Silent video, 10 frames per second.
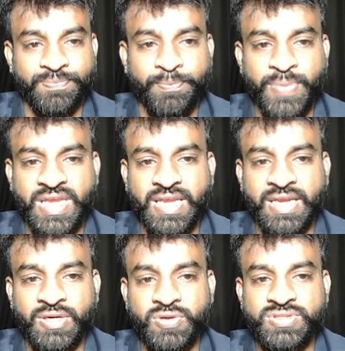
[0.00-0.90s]
B
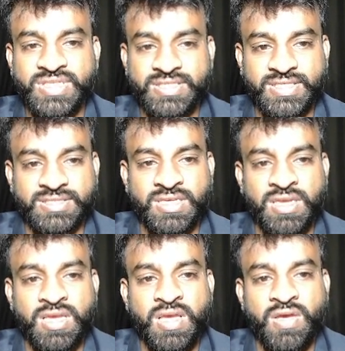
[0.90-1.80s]
into c6.
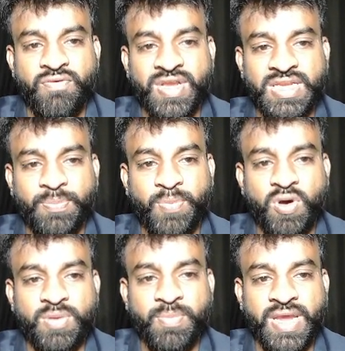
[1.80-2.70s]
When a
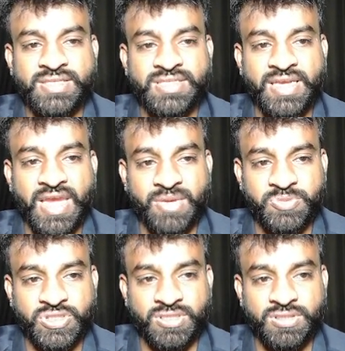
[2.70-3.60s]
pawn makes a
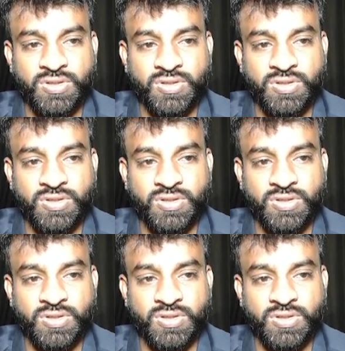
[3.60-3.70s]
capture,